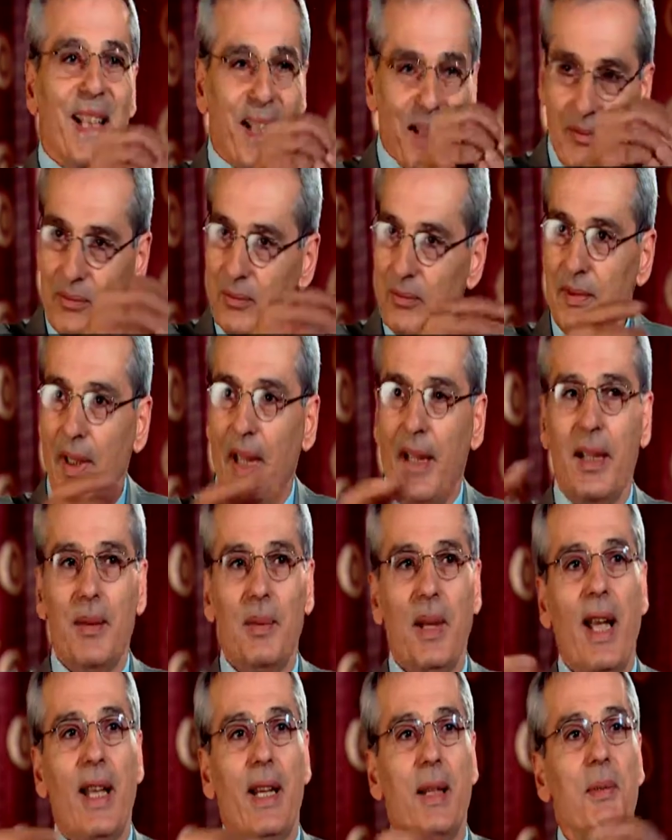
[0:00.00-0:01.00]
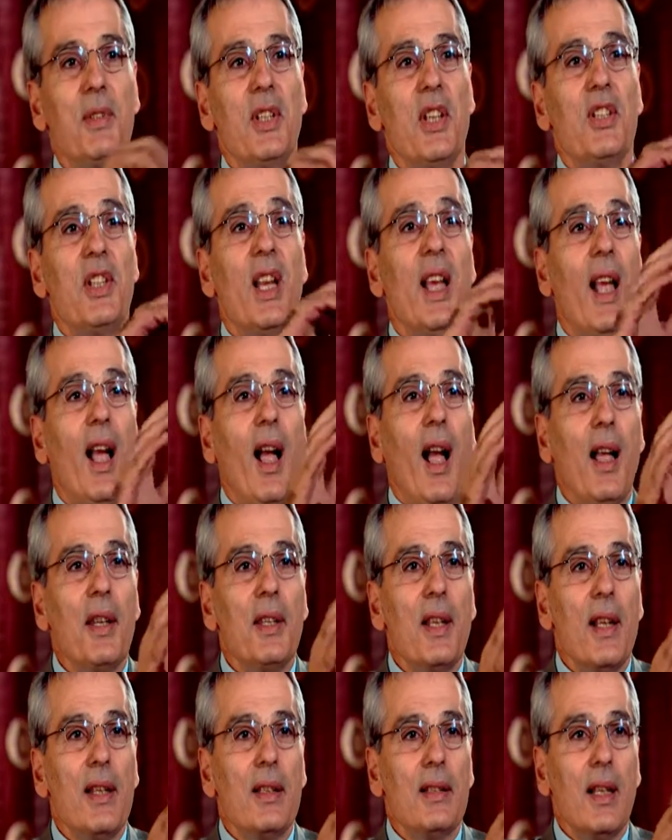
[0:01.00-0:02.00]
When the Arabs came out of the
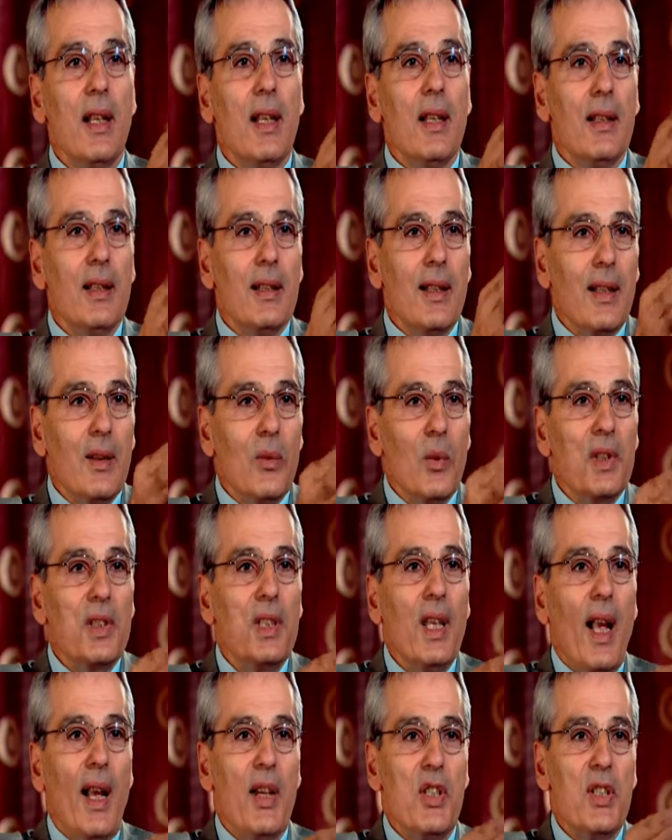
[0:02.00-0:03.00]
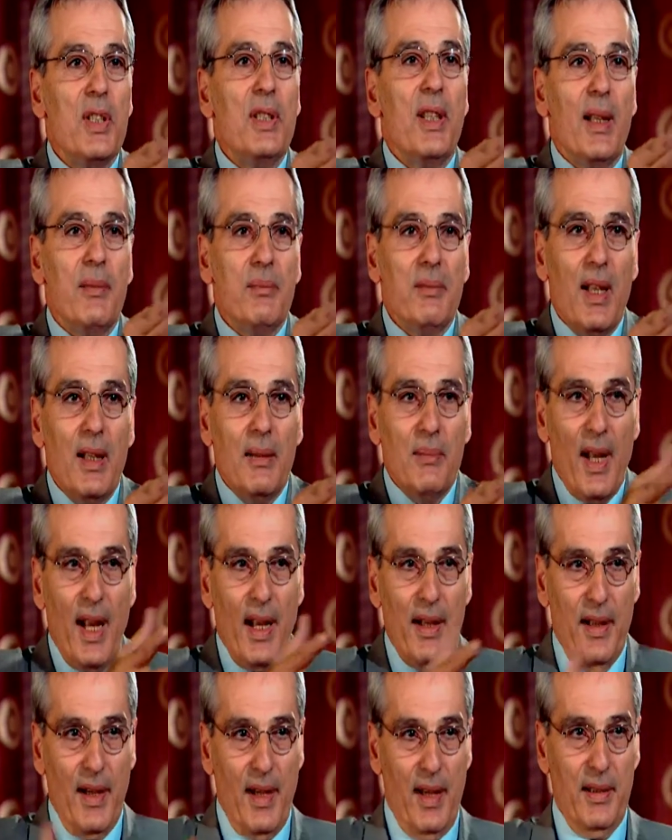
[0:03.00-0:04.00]
desert, their
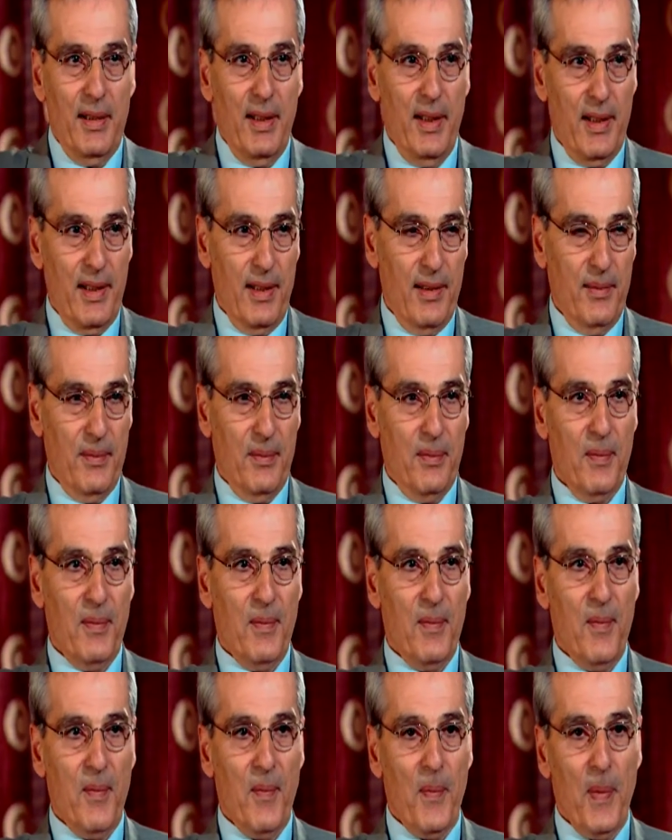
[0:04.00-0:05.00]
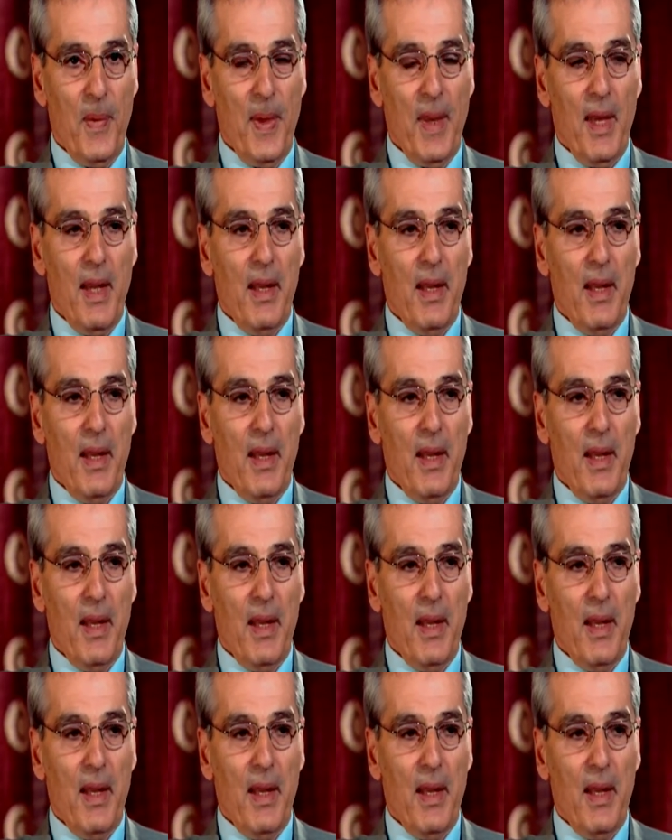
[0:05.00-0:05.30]
civilization was not yet established.